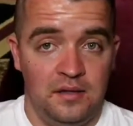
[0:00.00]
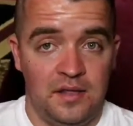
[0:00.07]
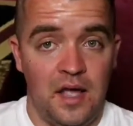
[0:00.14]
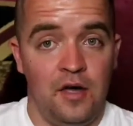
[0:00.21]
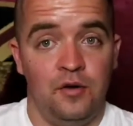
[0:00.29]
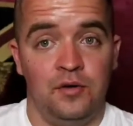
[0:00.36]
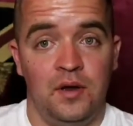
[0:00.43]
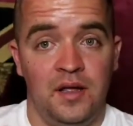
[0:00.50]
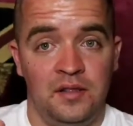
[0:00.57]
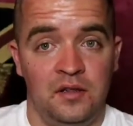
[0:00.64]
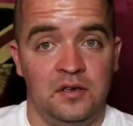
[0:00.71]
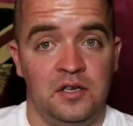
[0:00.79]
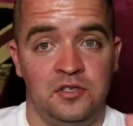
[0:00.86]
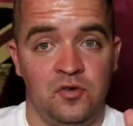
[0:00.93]
down in
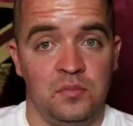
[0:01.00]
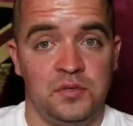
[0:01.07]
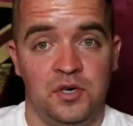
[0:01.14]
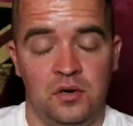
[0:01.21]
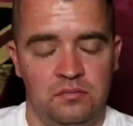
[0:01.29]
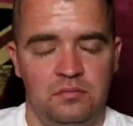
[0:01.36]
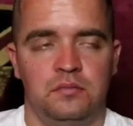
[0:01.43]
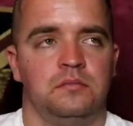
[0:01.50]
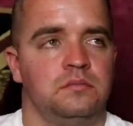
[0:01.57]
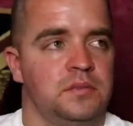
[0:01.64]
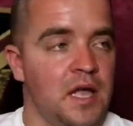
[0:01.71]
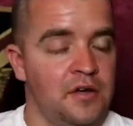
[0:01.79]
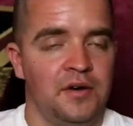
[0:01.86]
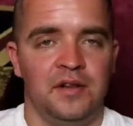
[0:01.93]
the description,
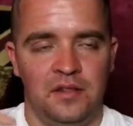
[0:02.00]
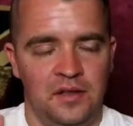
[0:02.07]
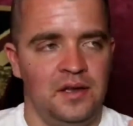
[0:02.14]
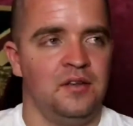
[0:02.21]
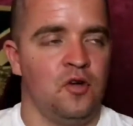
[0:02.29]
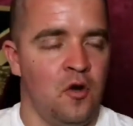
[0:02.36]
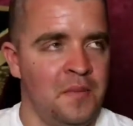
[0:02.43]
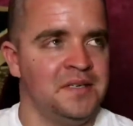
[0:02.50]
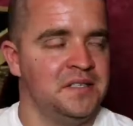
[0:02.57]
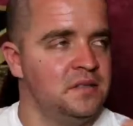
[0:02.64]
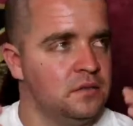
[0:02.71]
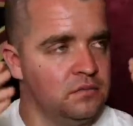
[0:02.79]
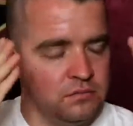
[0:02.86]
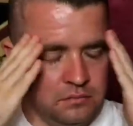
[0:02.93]
down in the
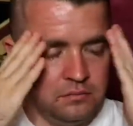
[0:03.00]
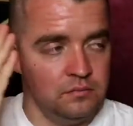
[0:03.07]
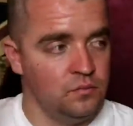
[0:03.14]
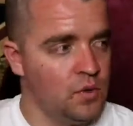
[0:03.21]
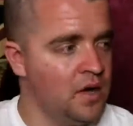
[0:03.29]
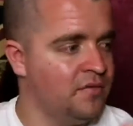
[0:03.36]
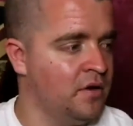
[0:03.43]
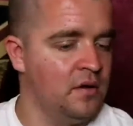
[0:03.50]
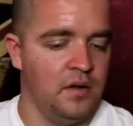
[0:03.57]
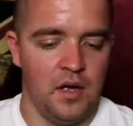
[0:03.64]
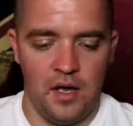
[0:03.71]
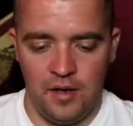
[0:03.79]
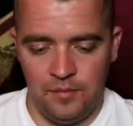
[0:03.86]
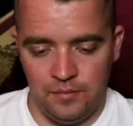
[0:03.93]
comments, whatever.
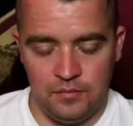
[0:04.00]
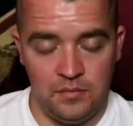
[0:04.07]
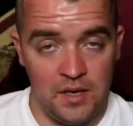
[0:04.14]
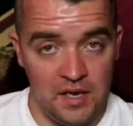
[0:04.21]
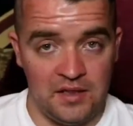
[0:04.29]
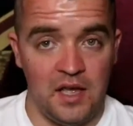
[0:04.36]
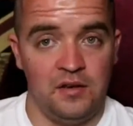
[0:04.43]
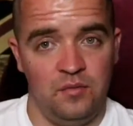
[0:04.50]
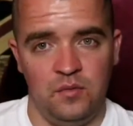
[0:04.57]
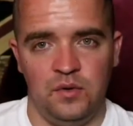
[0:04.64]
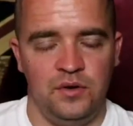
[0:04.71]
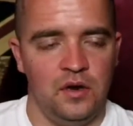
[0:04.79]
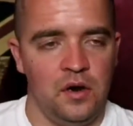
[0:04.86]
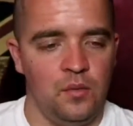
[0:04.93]

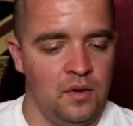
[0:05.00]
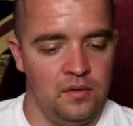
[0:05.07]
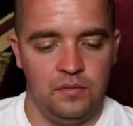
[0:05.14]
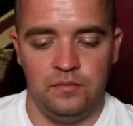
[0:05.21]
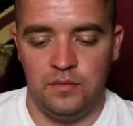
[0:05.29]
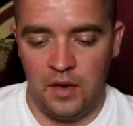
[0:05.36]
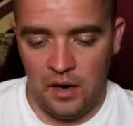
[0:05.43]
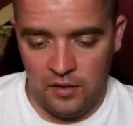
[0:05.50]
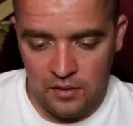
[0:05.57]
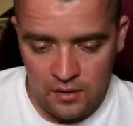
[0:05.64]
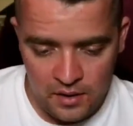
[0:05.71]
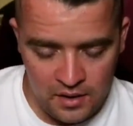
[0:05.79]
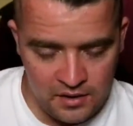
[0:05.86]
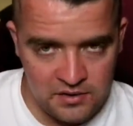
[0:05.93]
Well, you know where,
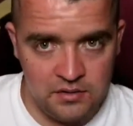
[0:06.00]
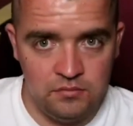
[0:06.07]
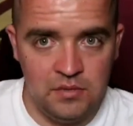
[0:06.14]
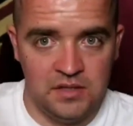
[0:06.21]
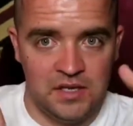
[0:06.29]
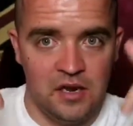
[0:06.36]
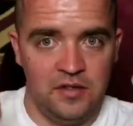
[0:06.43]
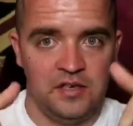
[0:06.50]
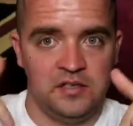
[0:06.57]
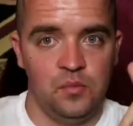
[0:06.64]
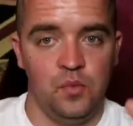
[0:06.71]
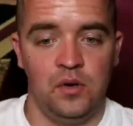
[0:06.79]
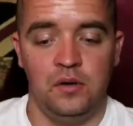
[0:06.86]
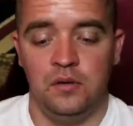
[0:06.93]
it's down there
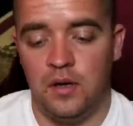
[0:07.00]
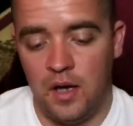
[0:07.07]
somewhere.